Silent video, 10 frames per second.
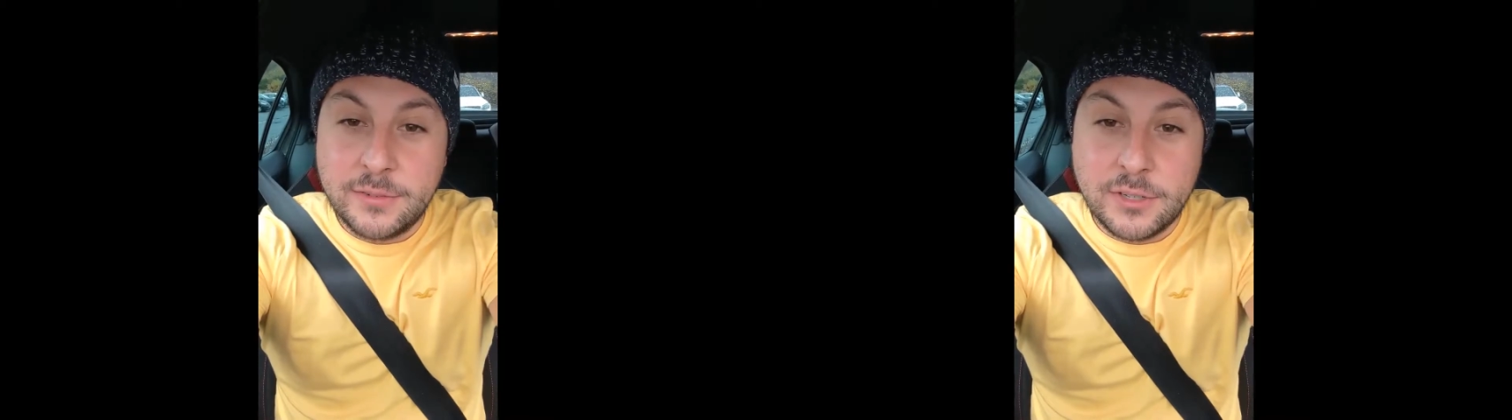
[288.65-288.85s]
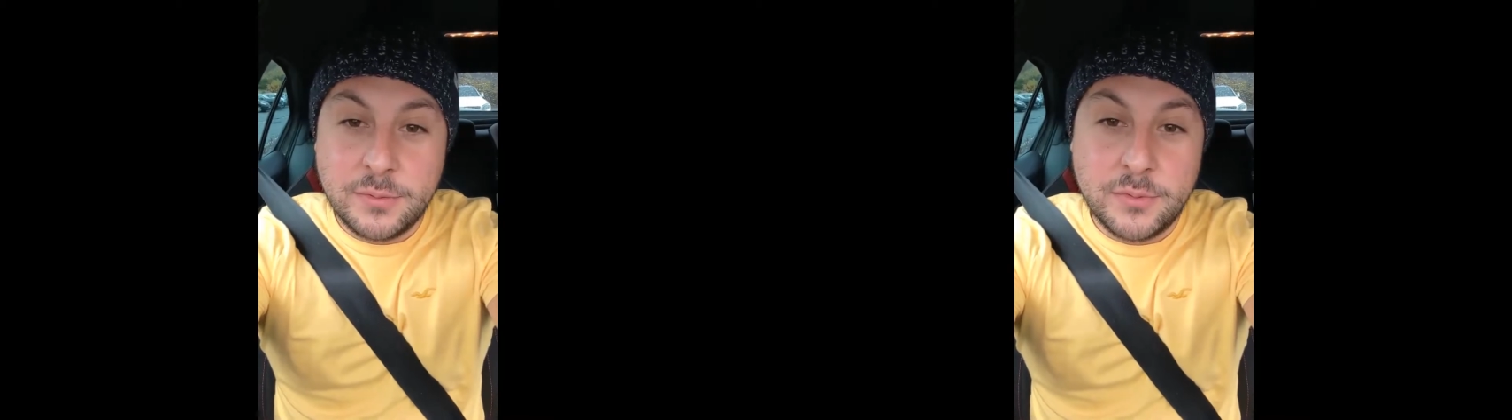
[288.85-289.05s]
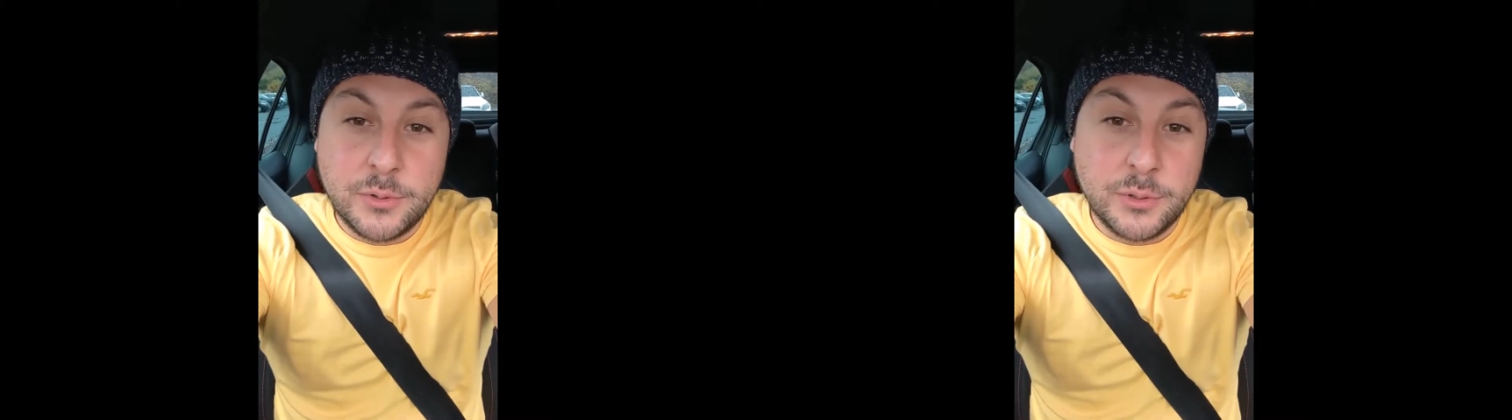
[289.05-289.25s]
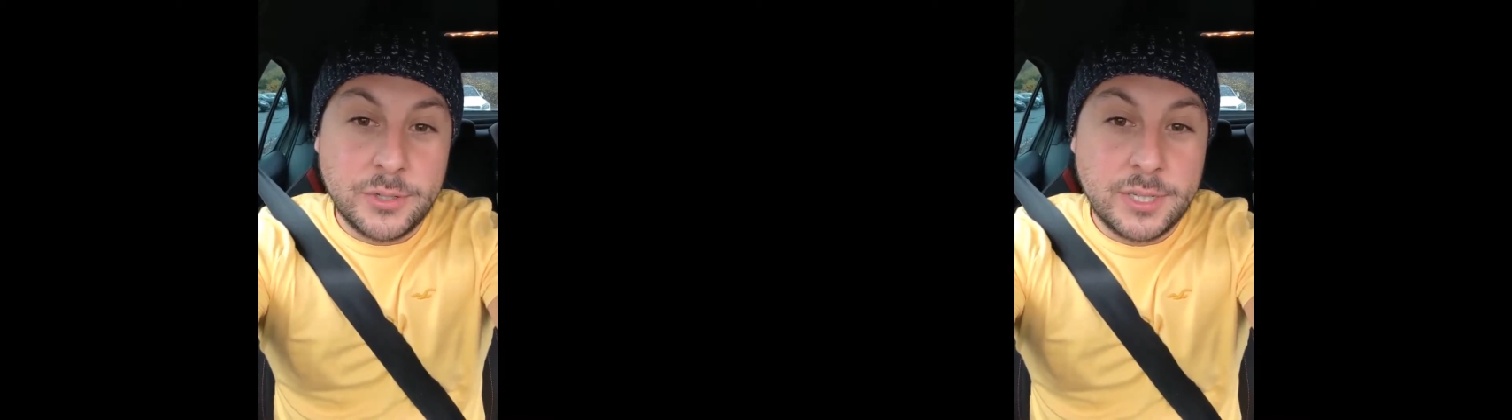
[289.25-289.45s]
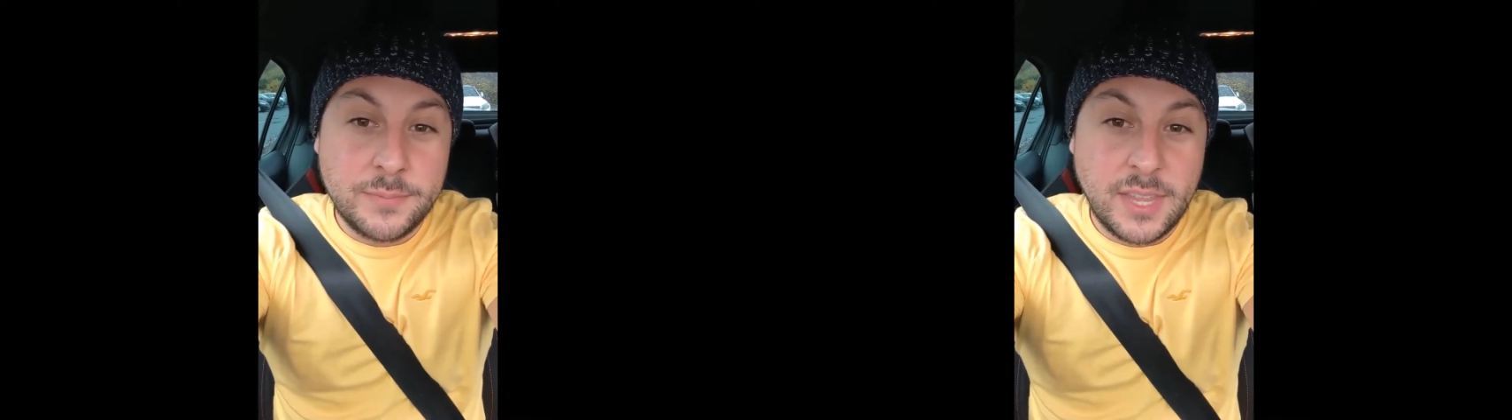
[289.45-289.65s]
I've got some
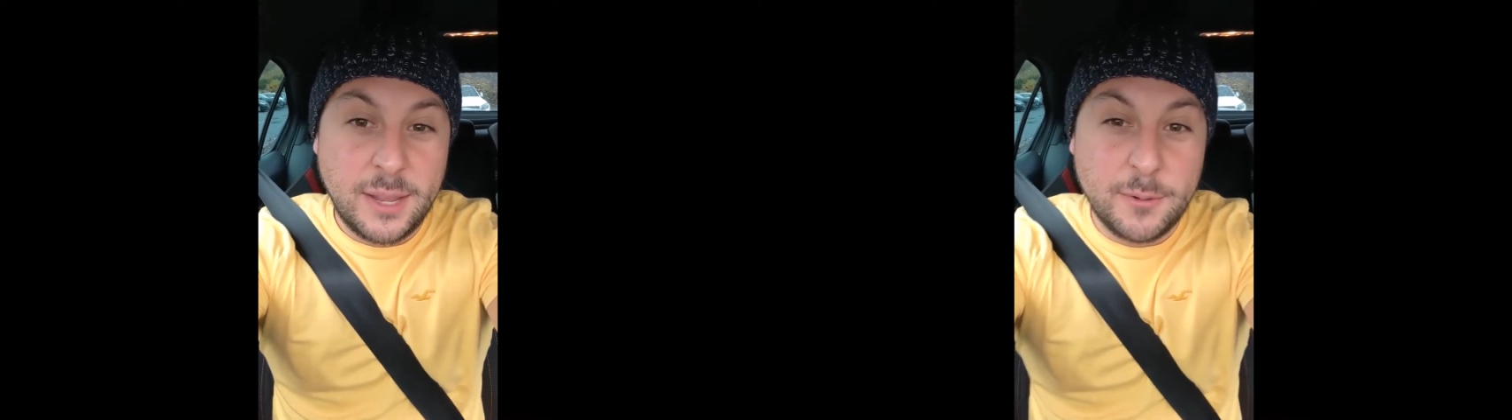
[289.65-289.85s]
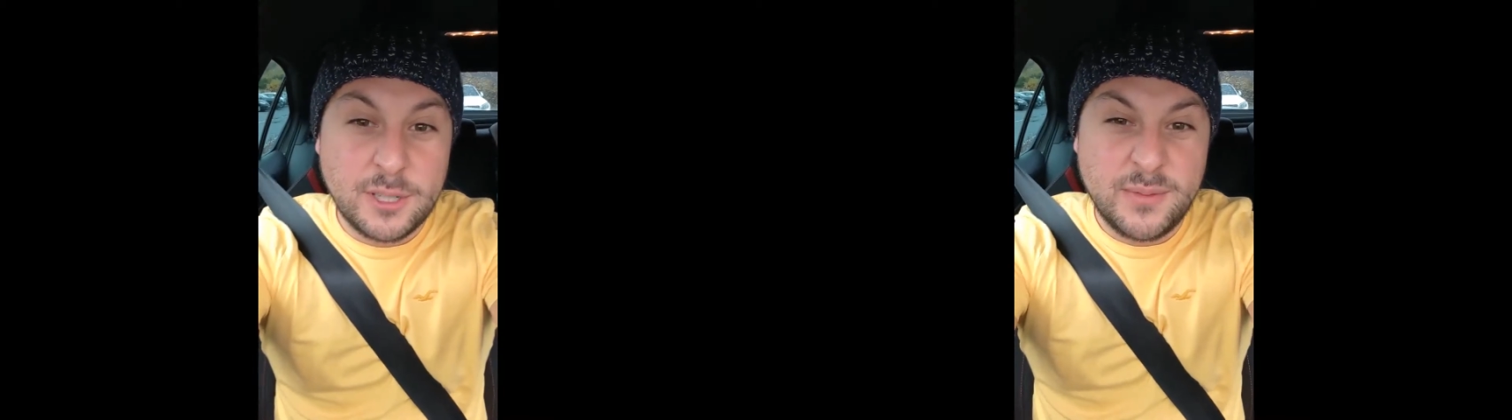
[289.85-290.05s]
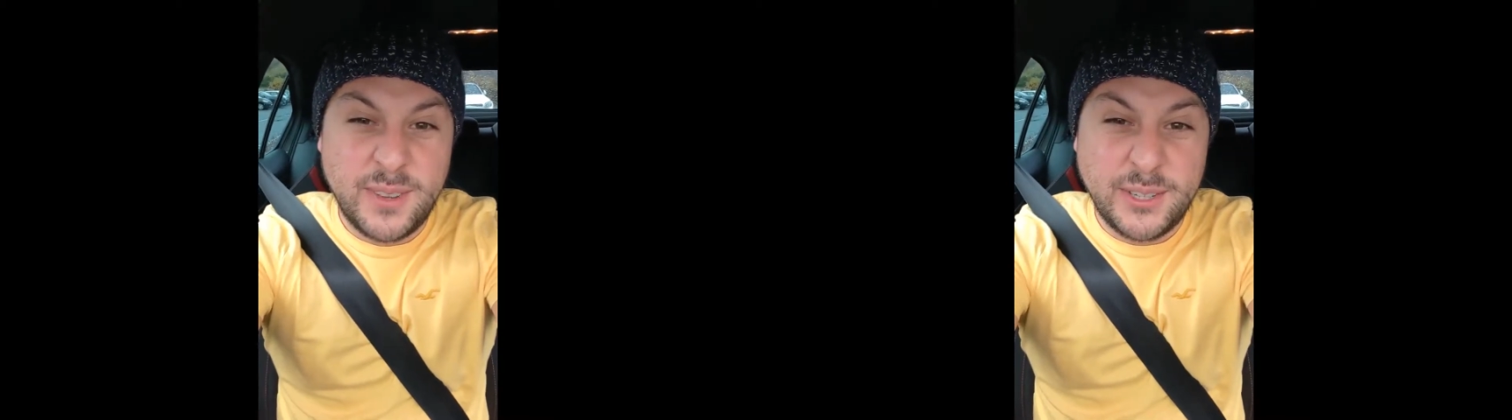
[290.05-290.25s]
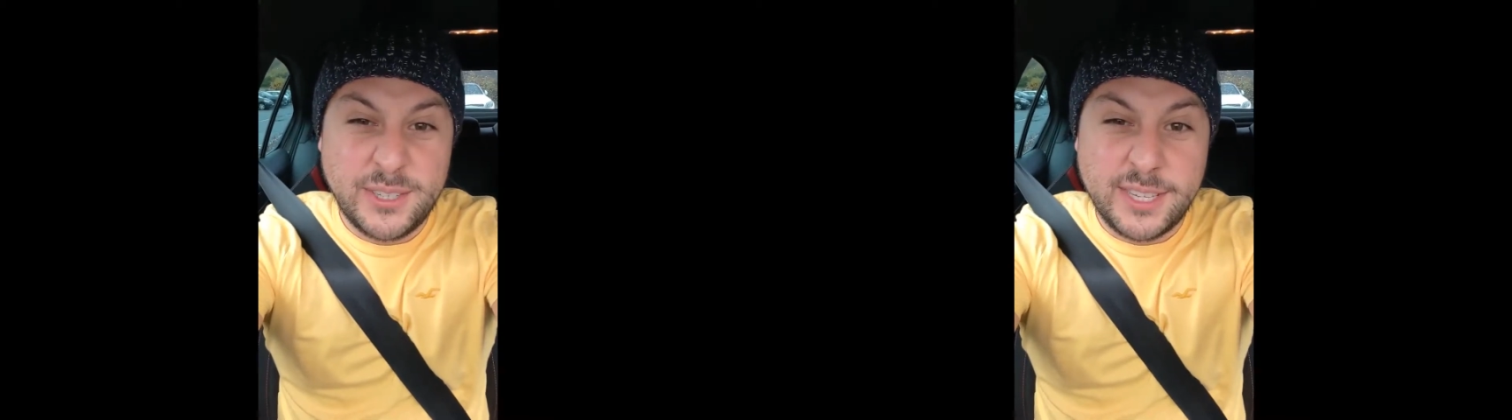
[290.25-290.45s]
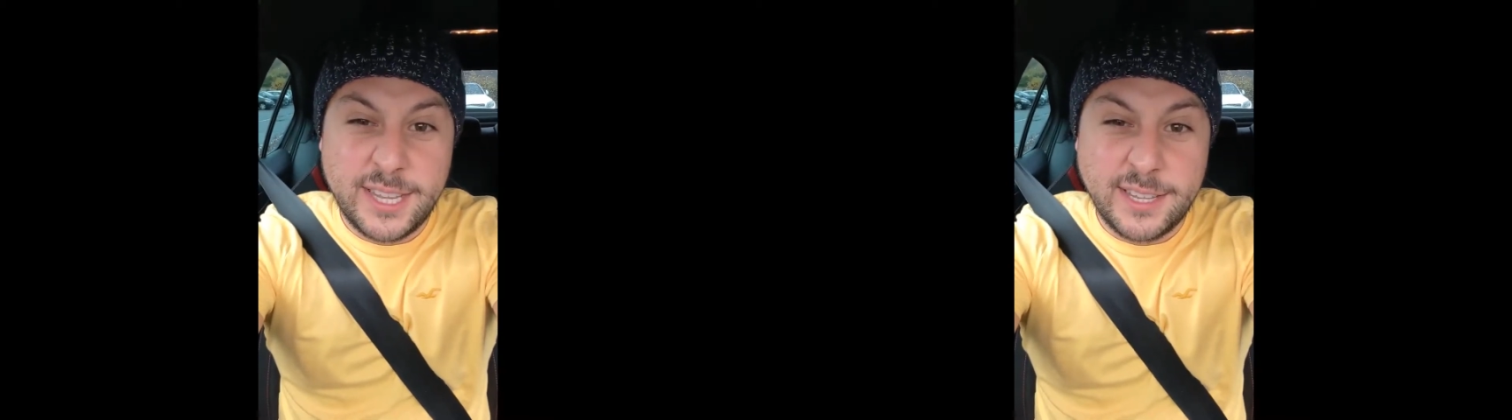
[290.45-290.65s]
photos, I've got some videos
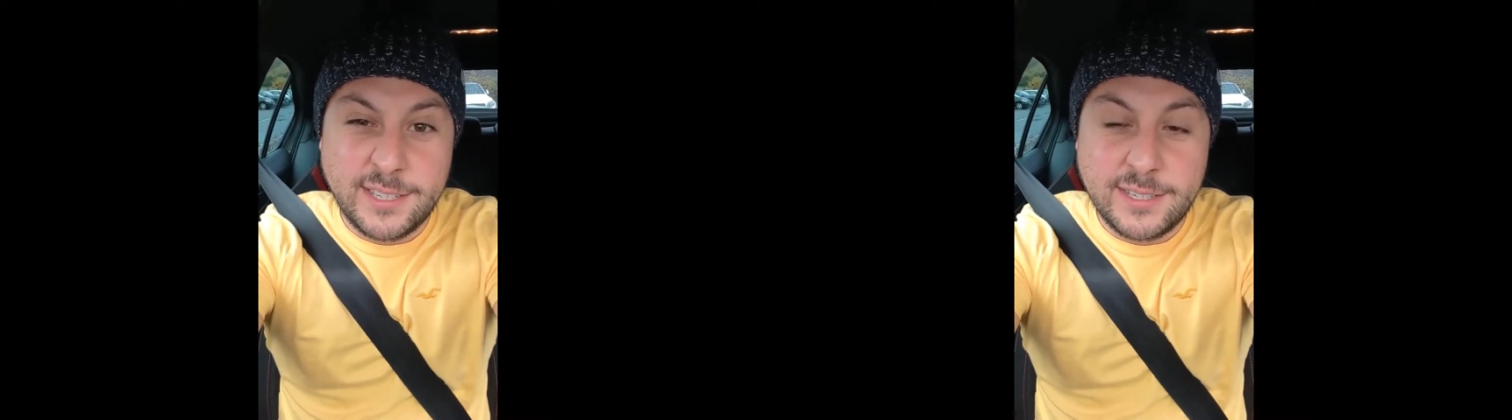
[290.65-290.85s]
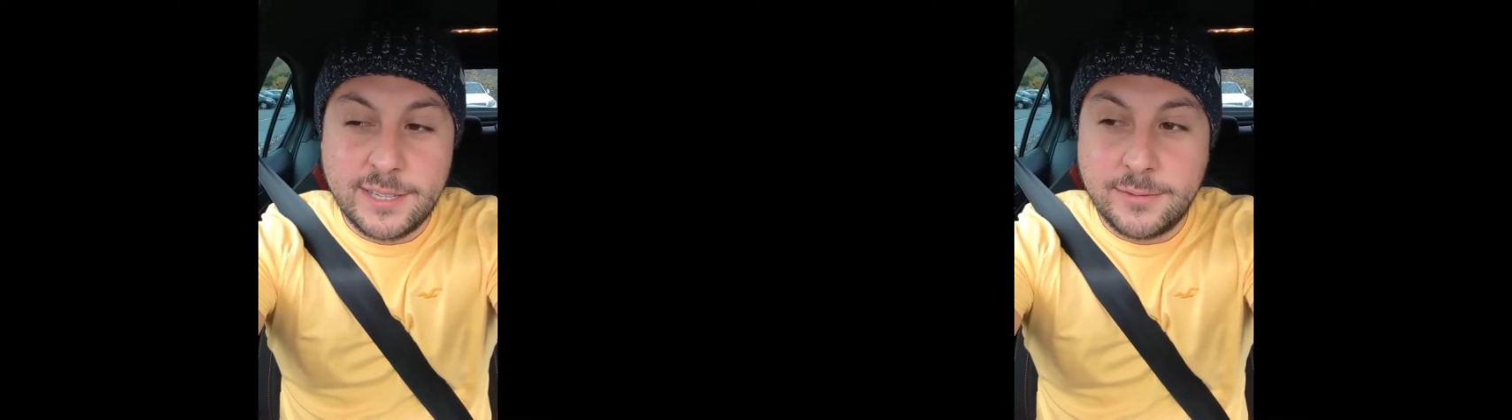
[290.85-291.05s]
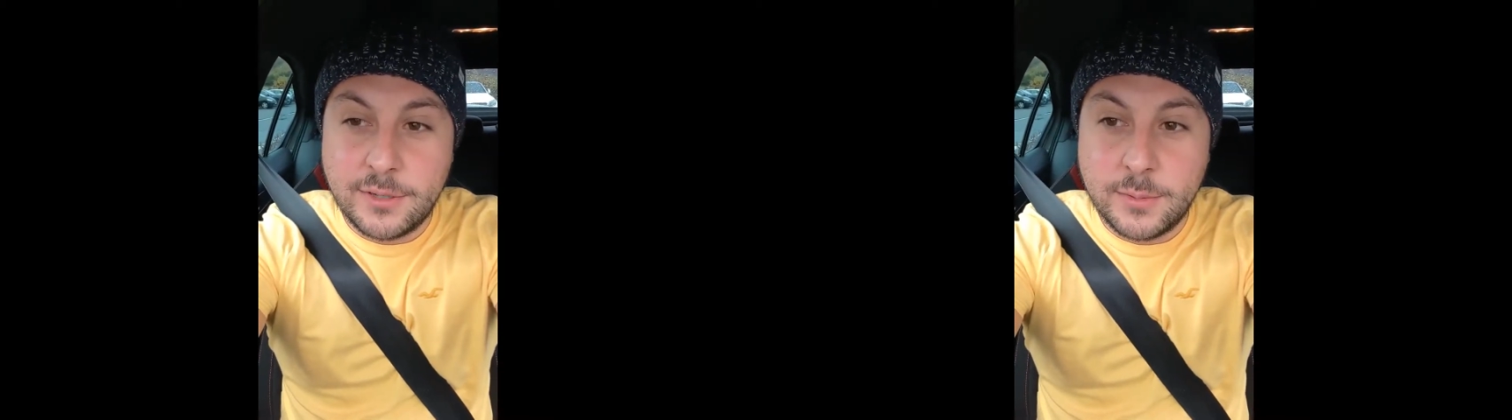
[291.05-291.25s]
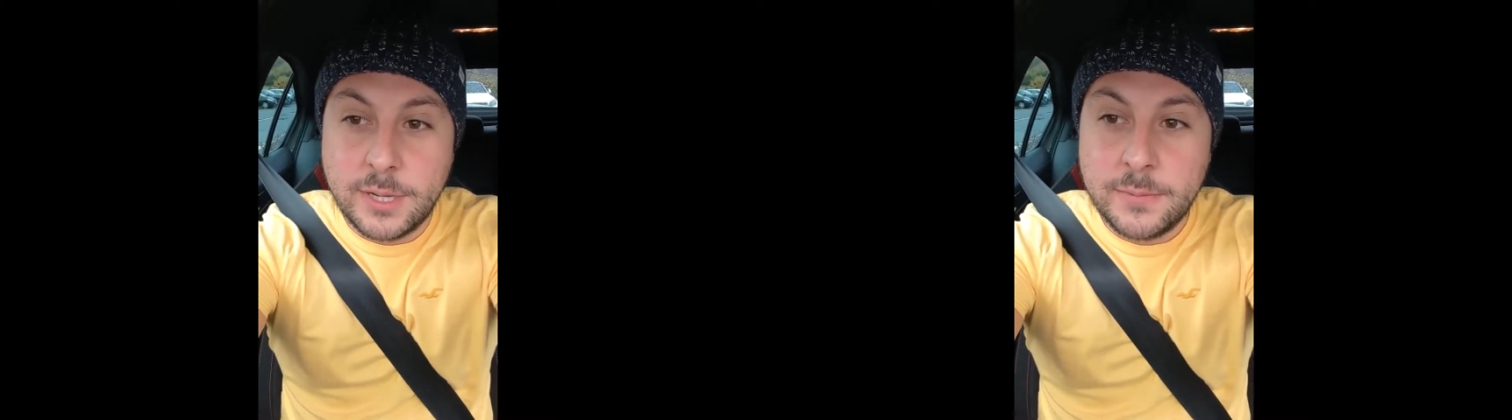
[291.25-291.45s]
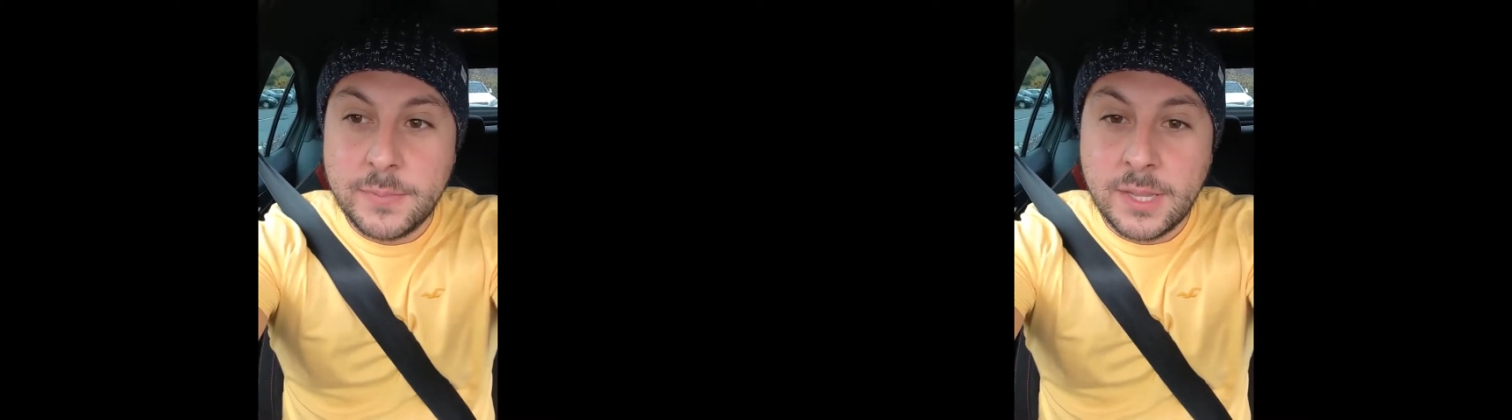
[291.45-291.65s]
of the tanks and stuff as
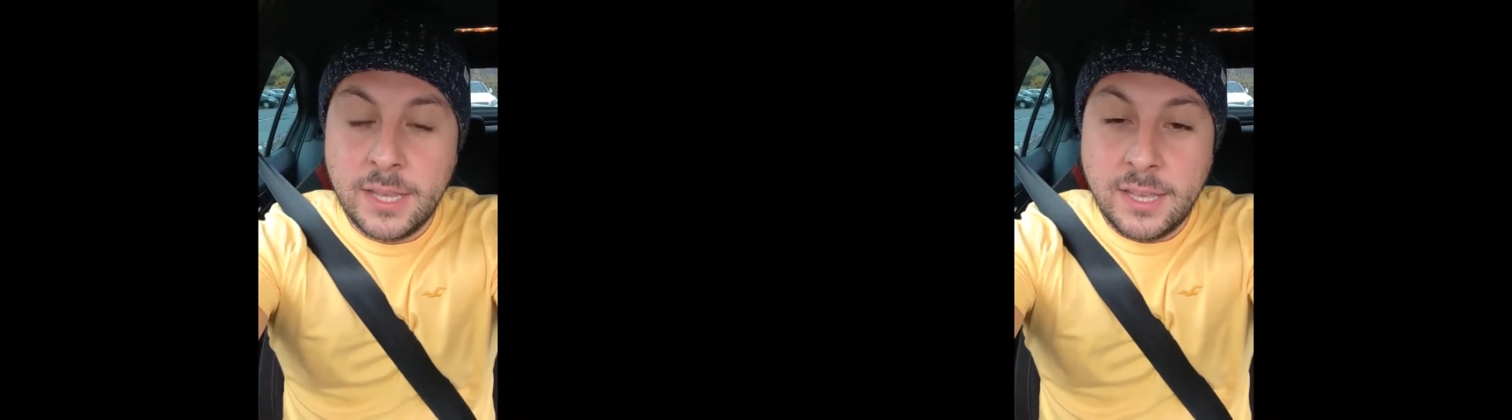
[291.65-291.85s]
well.